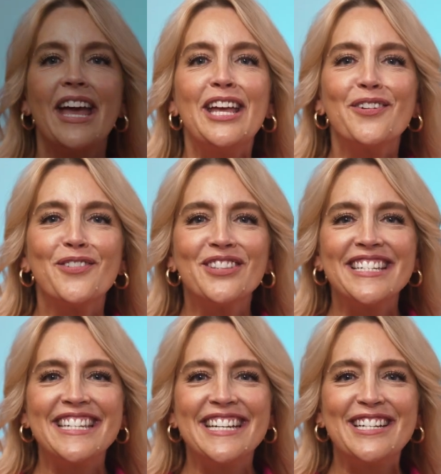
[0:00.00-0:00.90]
Thank you for
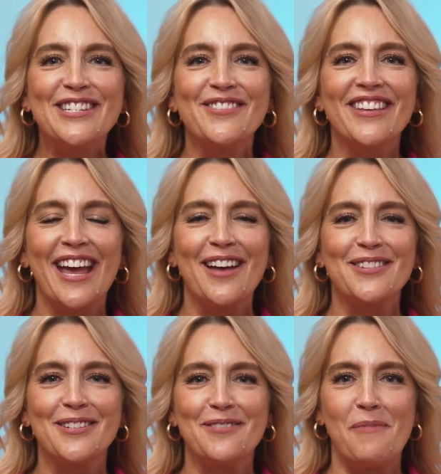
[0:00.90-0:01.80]
listening to the
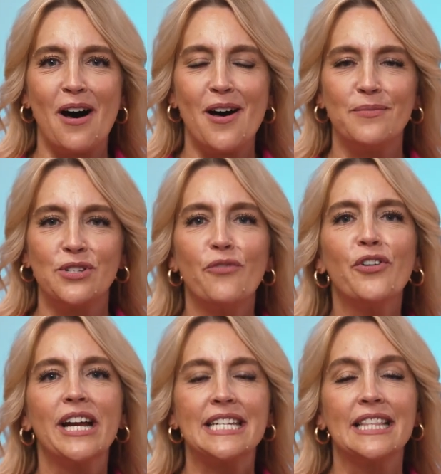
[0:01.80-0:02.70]
Council of Moms. Don't
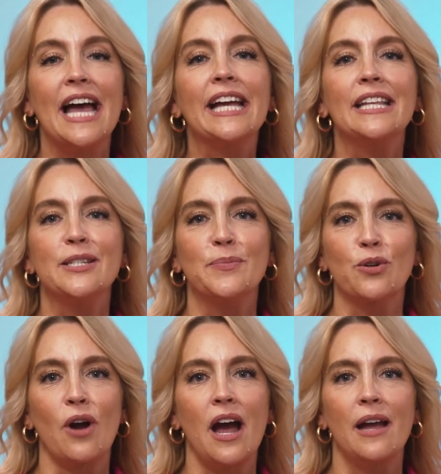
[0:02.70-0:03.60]
forget to like and
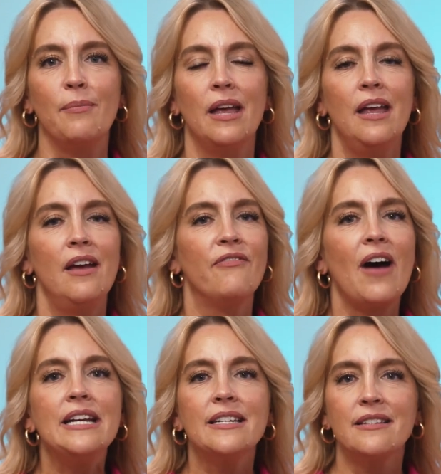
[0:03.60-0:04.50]
subscribe.
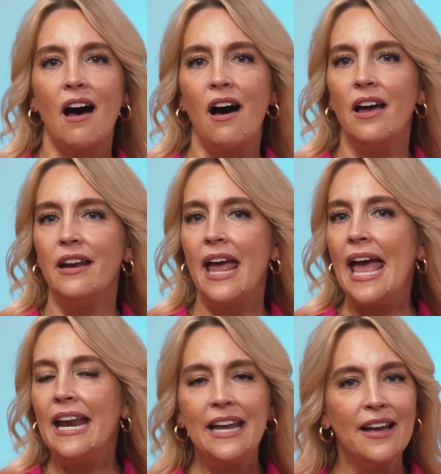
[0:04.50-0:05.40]
Find us on
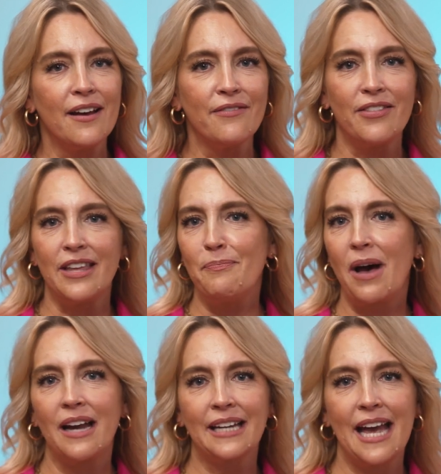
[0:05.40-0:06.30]
any of the
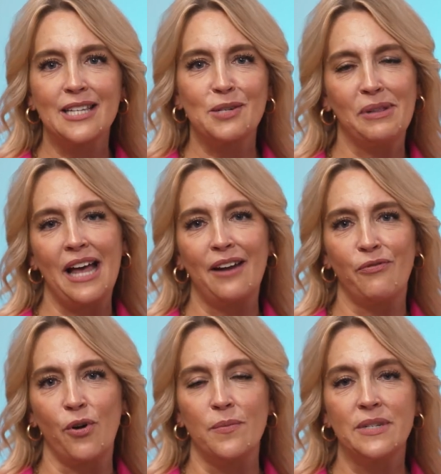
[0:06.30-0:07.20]
podcast
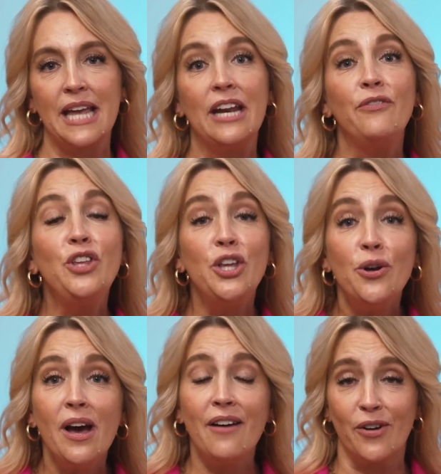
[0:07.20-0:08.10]
platforms. And if
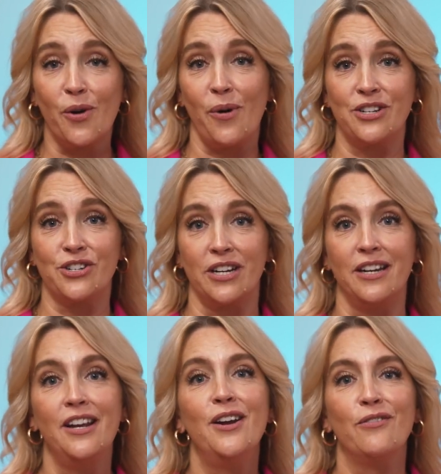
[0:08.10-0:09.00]
you have a question
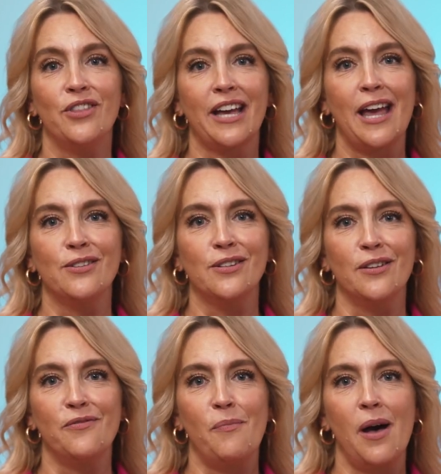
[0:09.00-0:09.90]
for the Council
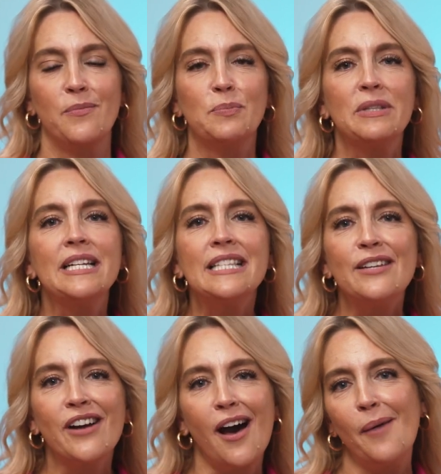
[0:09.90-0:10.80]
of Moms, please
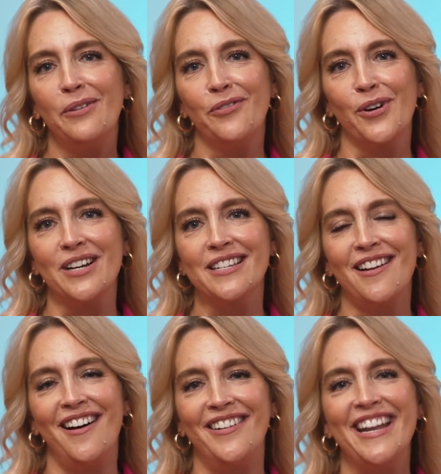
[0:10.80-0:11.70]
leave a comment for us
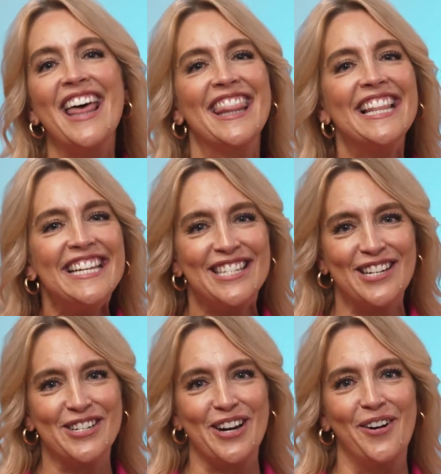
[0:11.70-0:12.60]
on The
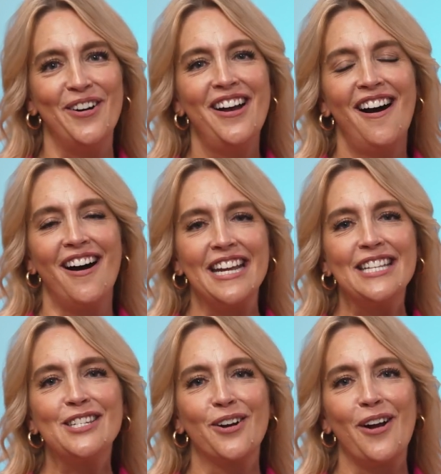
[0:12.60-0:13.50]
Lisa Show on
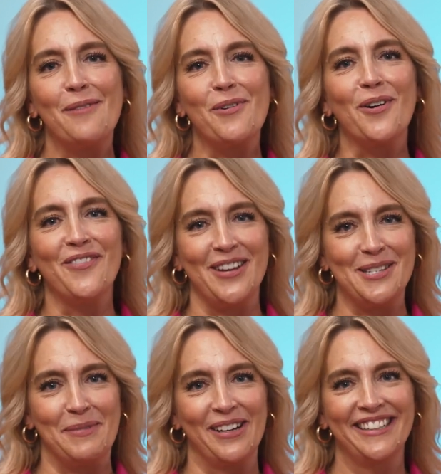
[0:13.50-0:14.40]
Instagram or
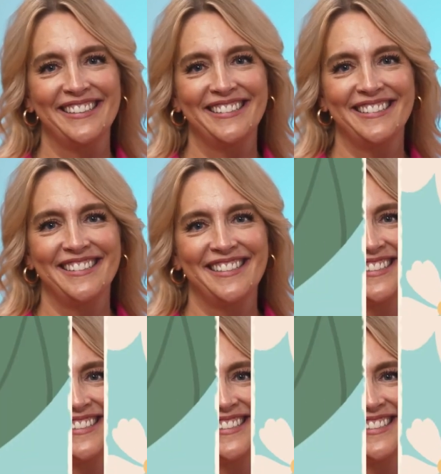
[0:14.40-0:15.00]
Facebook.